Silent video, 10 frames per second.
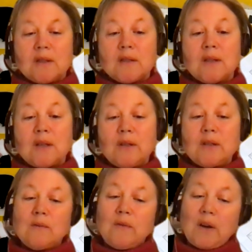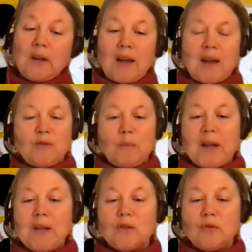series of very careful
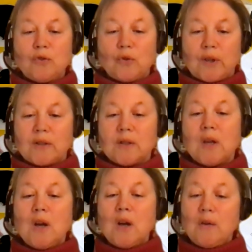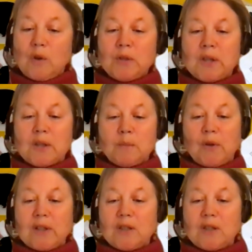pencil drawings of objects
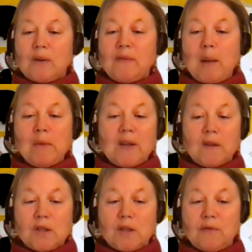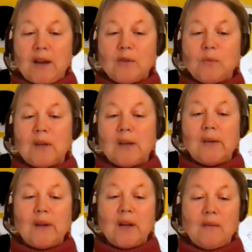belonging to her family that she found when
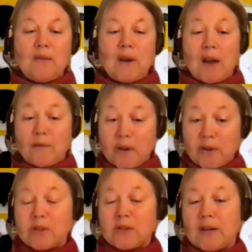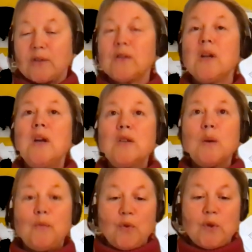clearing her father's house
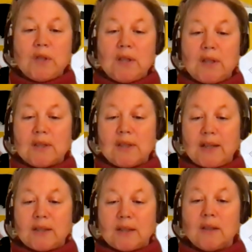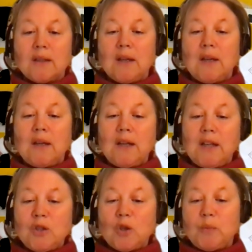some 40 years later.
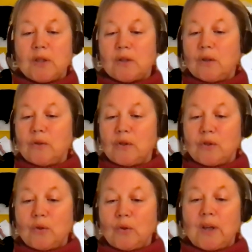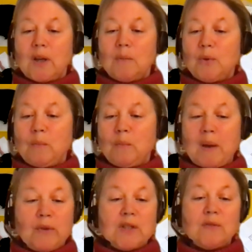Each object told a story and brought
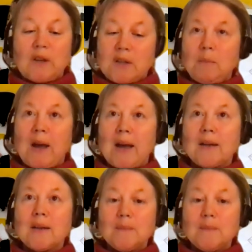memories flooding back.